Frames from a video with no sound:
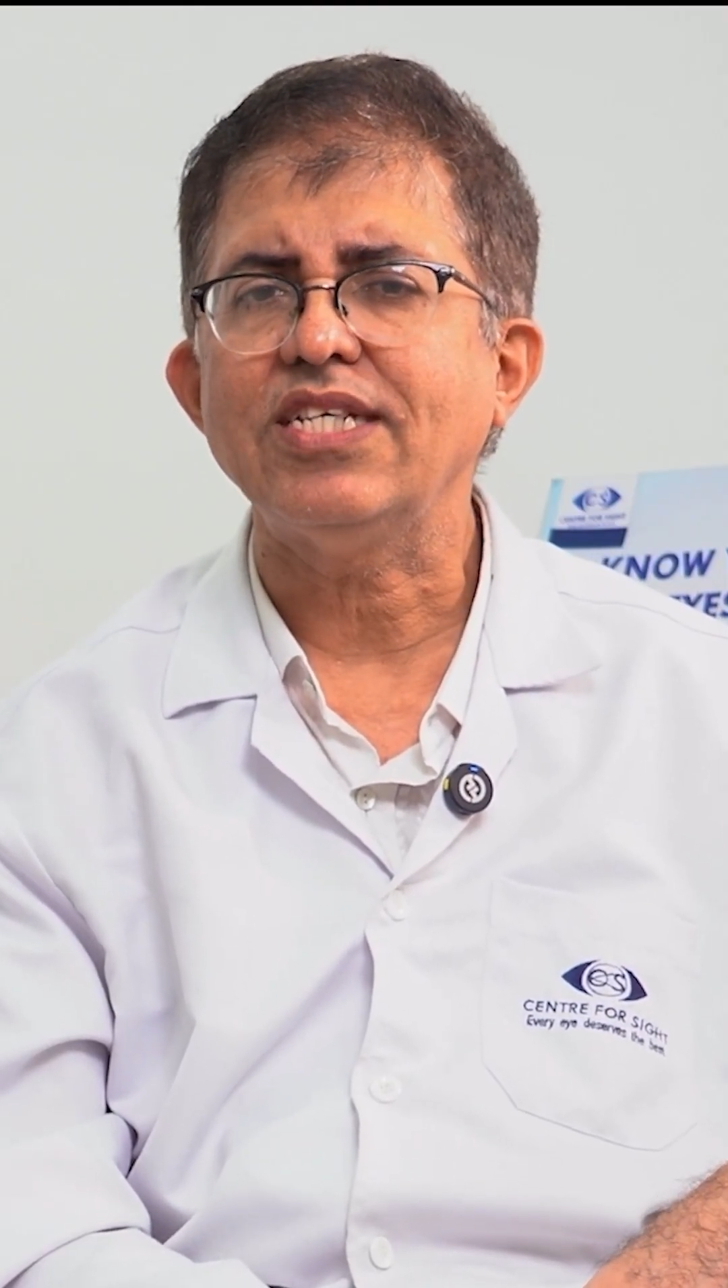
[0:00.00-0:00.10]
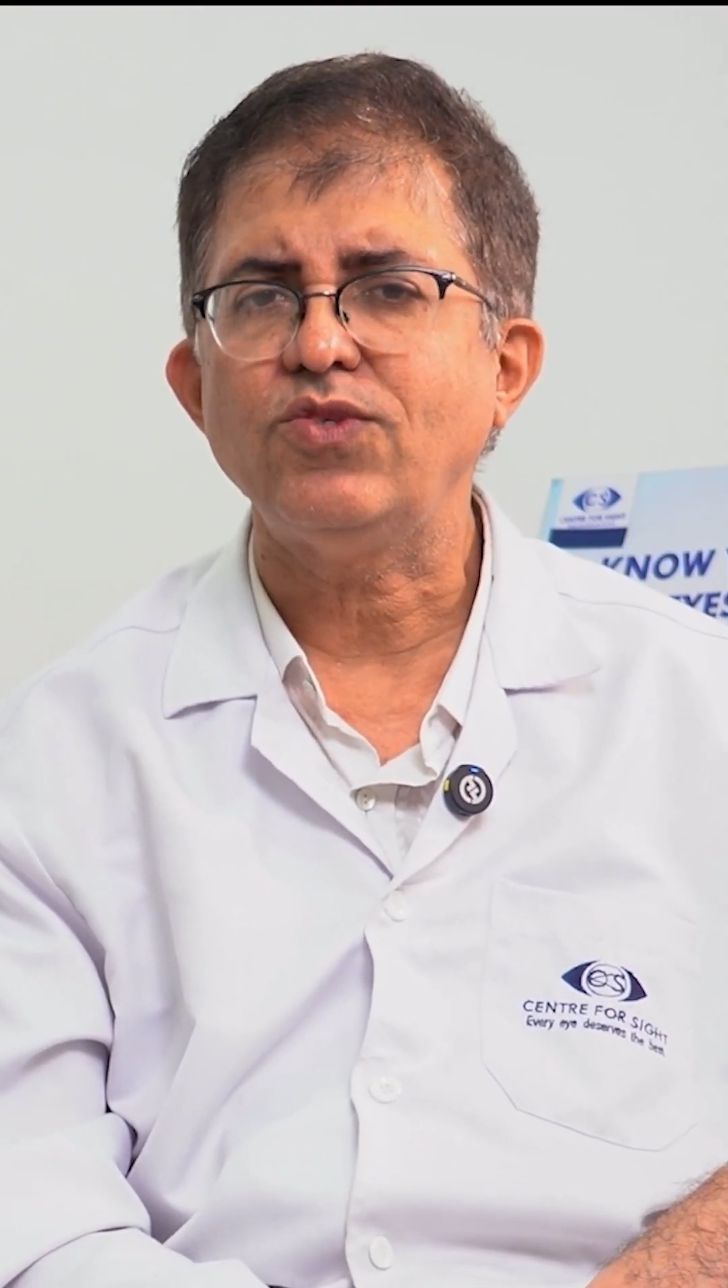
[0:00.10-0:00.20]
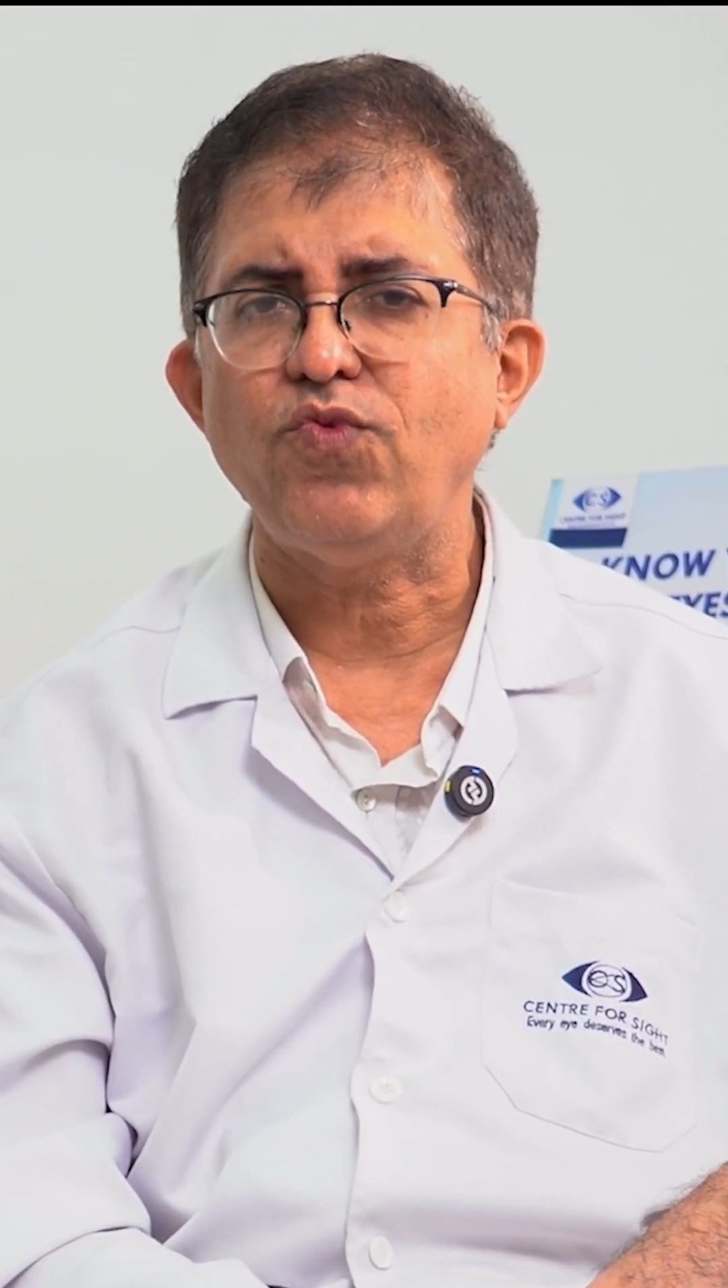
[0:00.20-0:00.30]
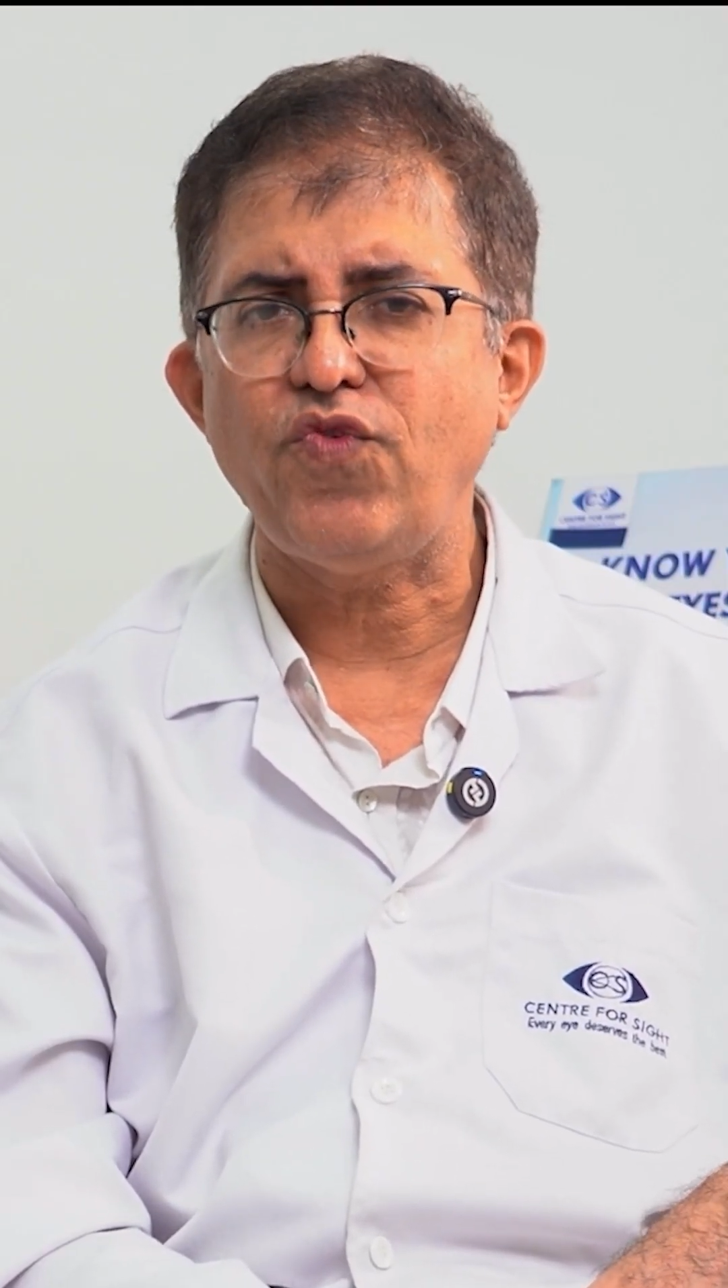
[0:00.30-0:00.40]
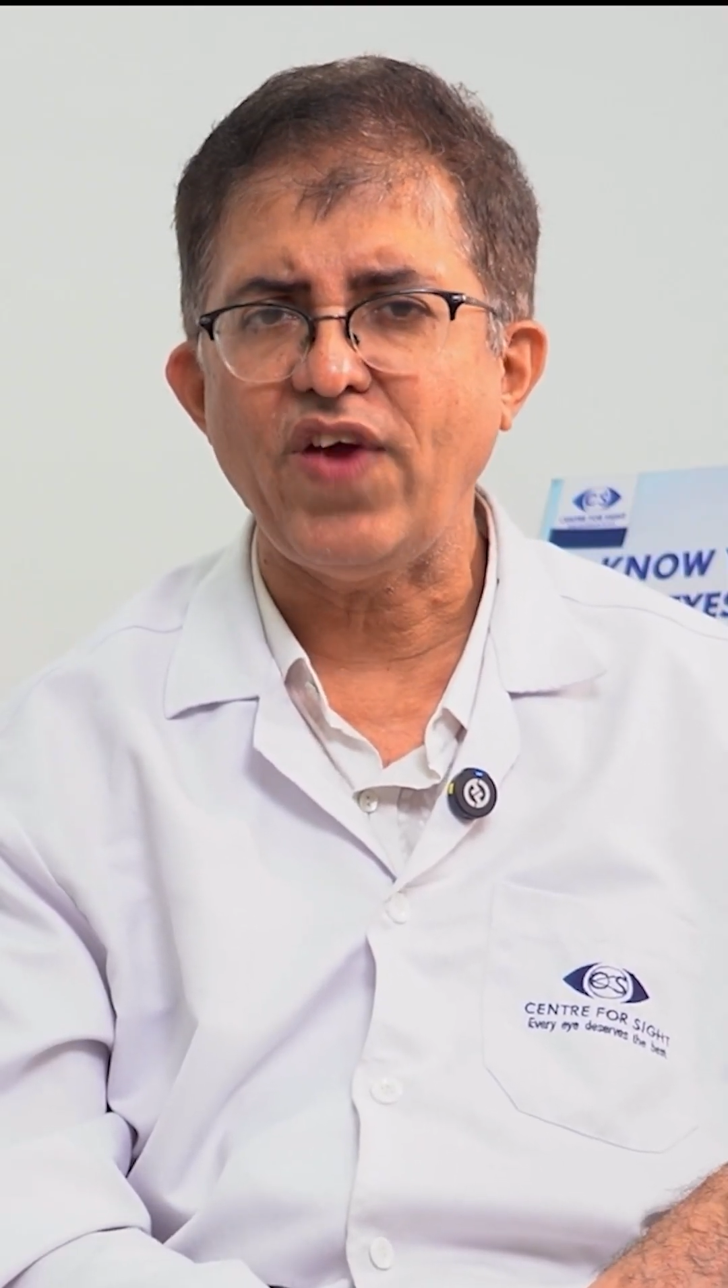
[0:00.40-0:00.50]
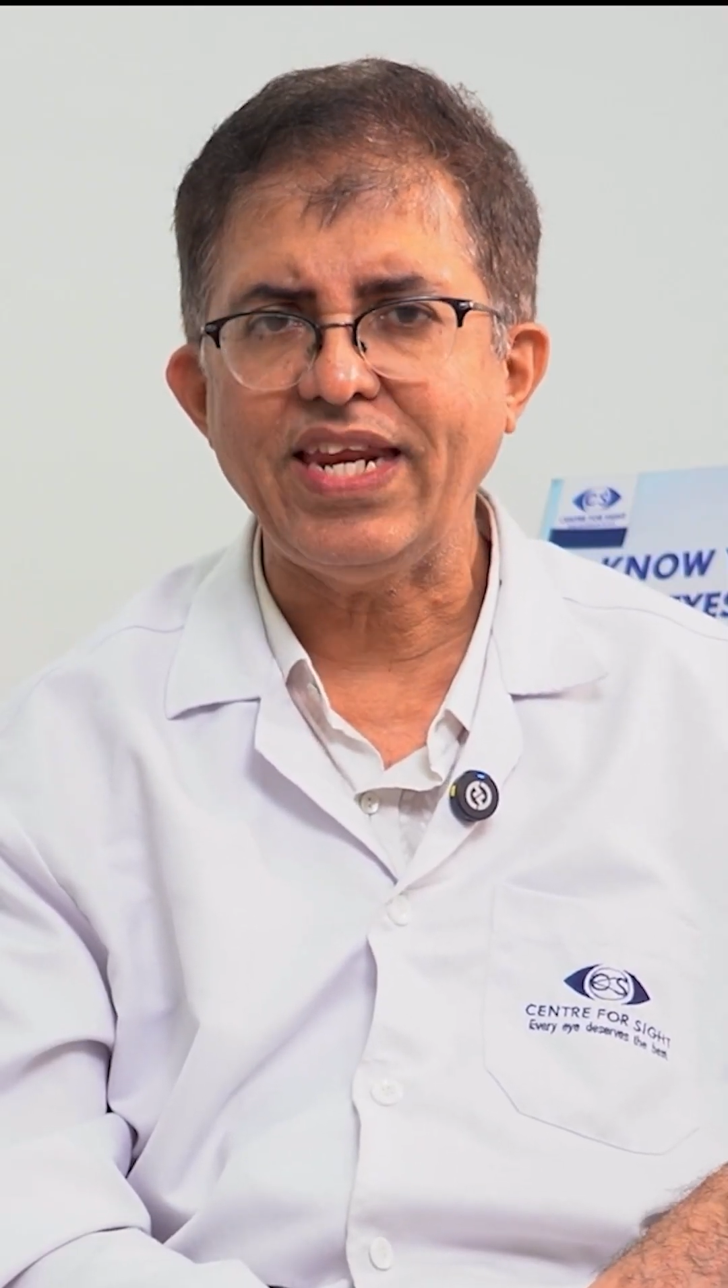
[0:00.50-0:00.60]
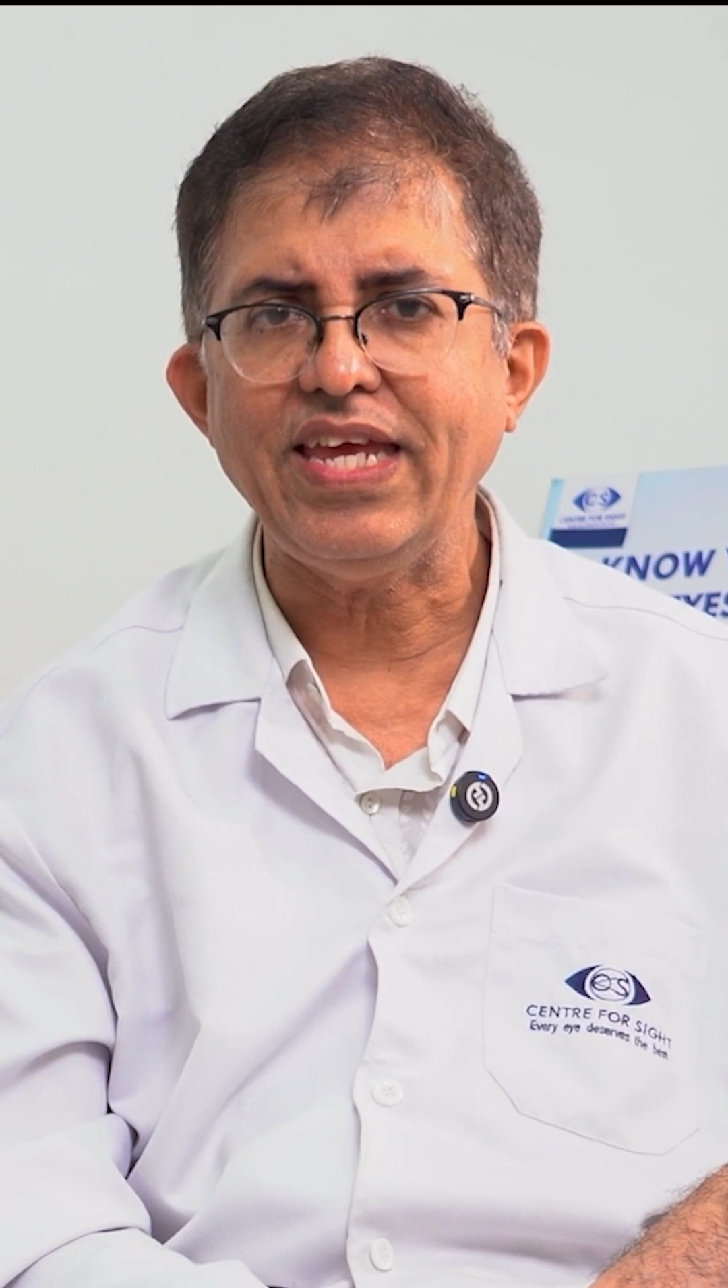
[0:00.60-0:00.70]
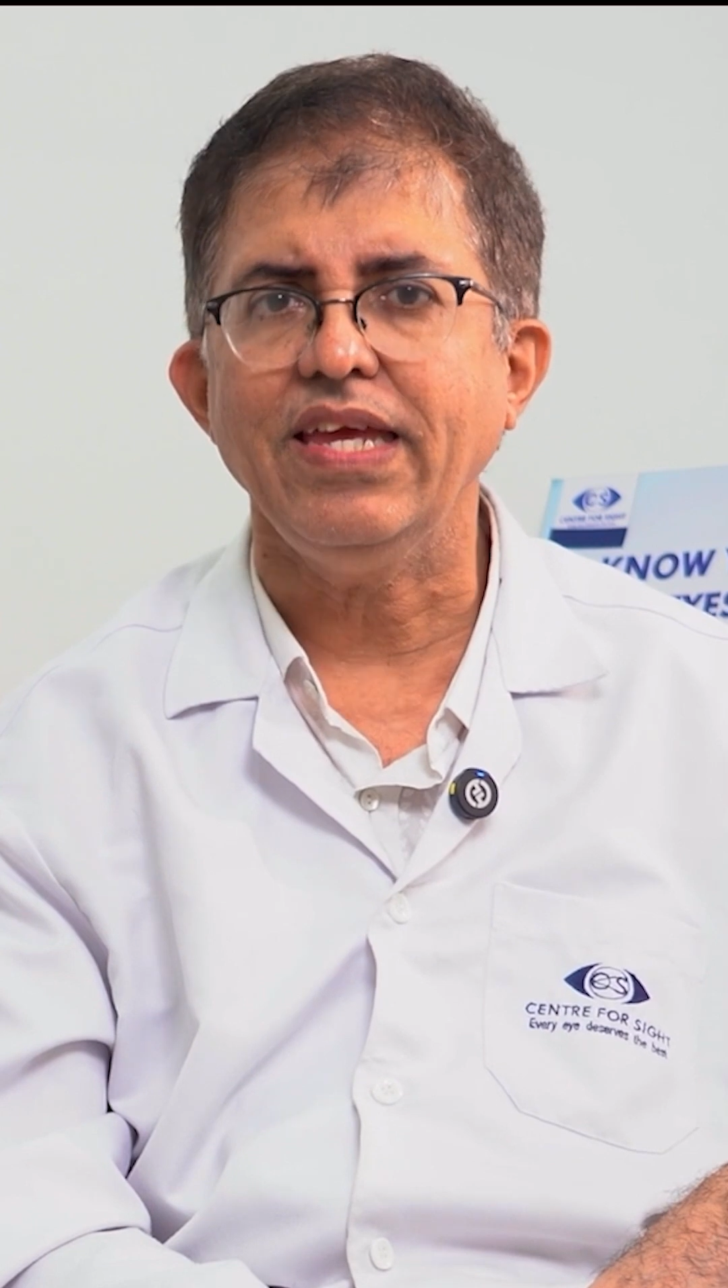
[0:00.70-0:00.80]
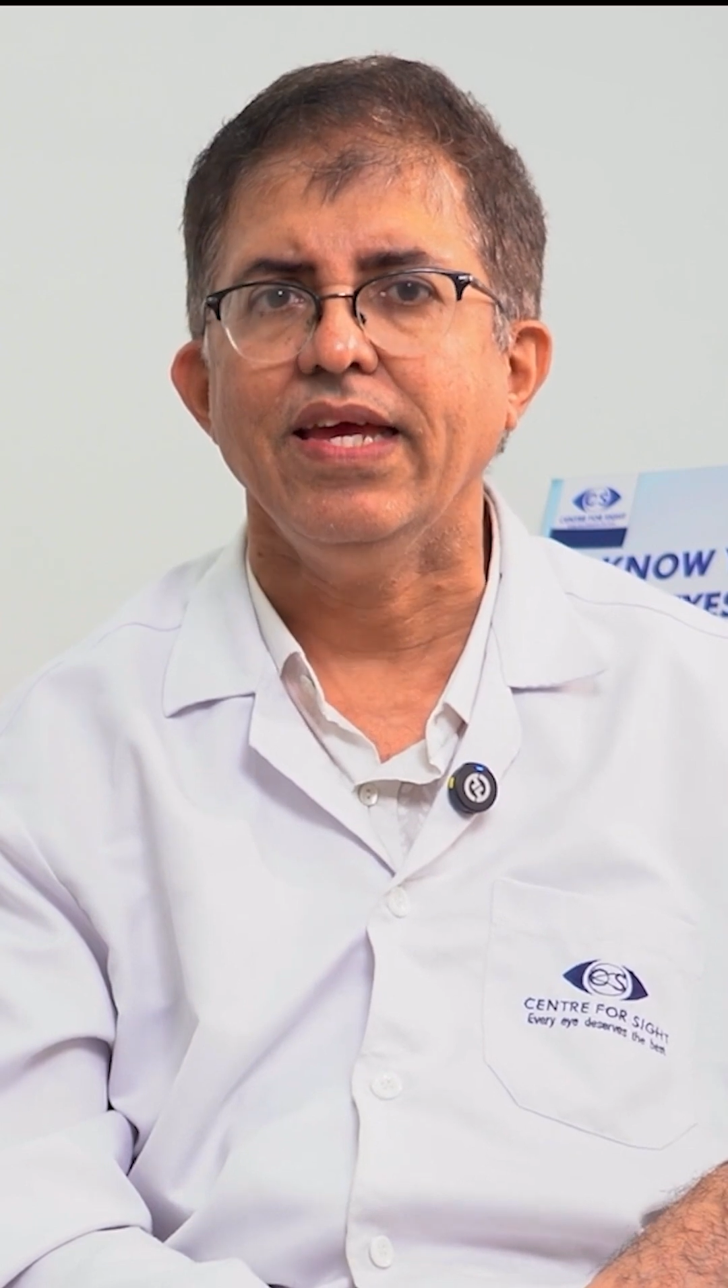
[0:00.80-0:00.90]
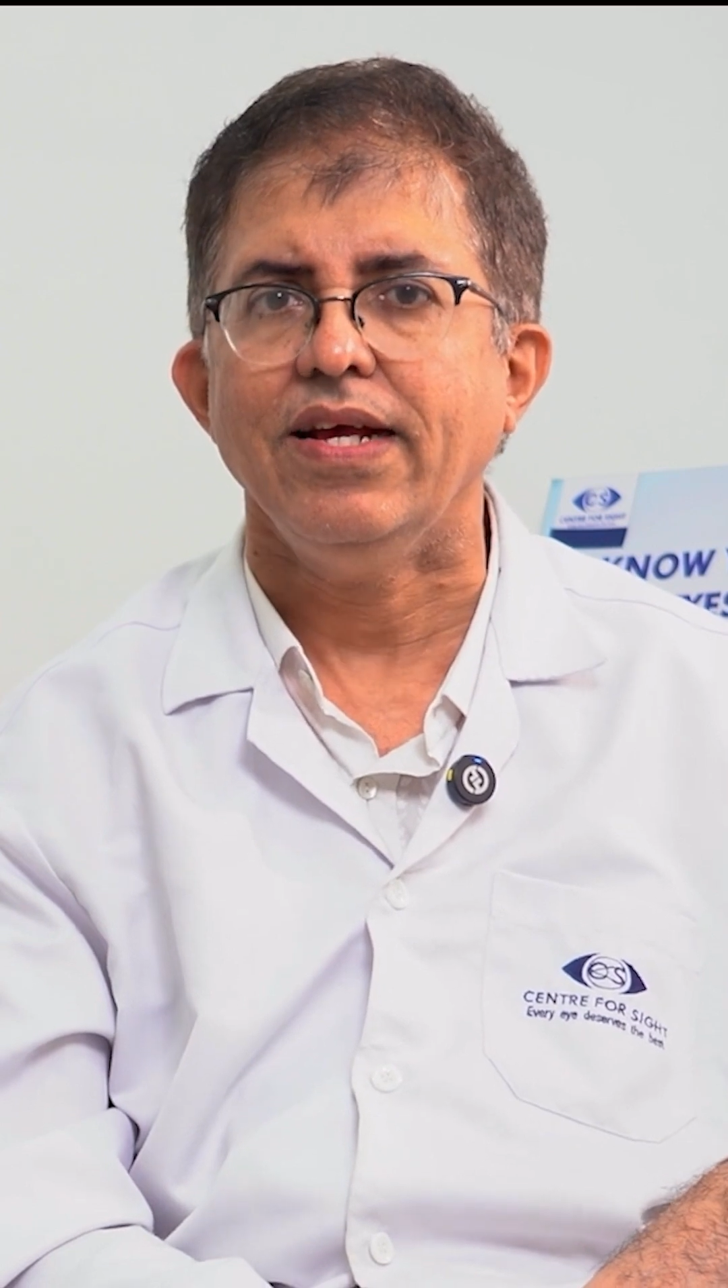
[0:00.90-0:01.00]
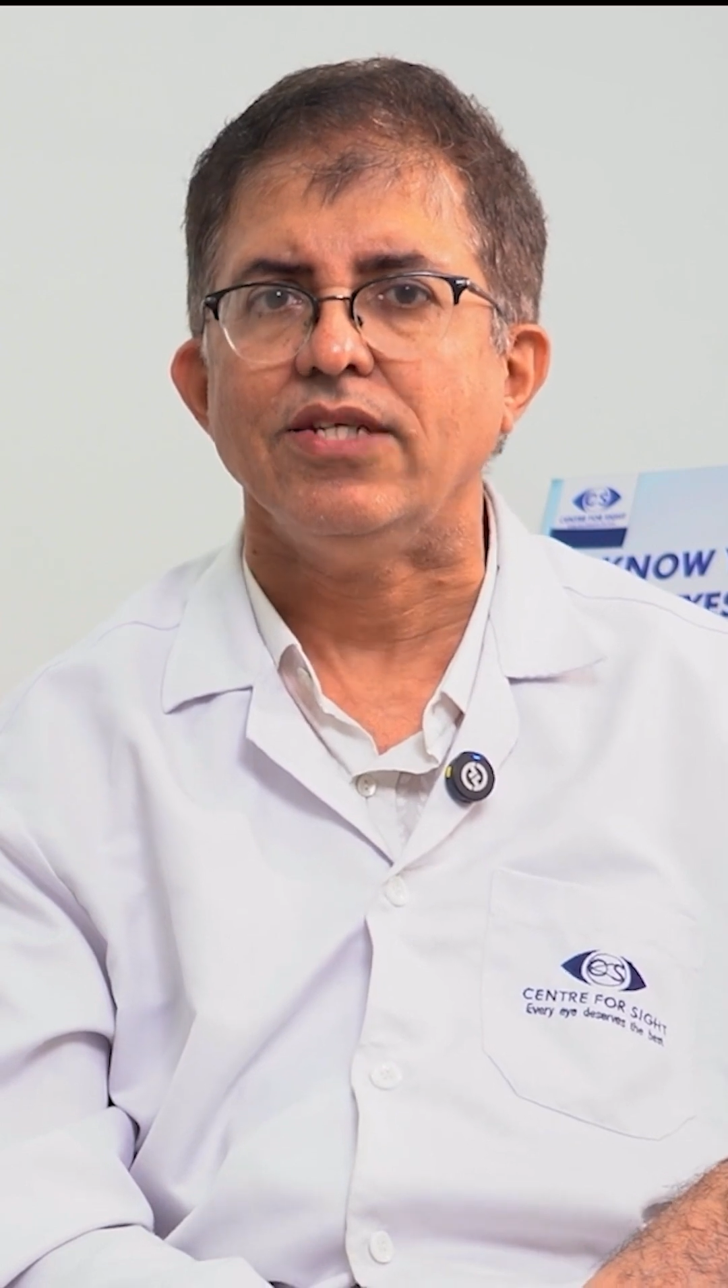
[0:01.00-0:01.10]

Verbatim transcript: is very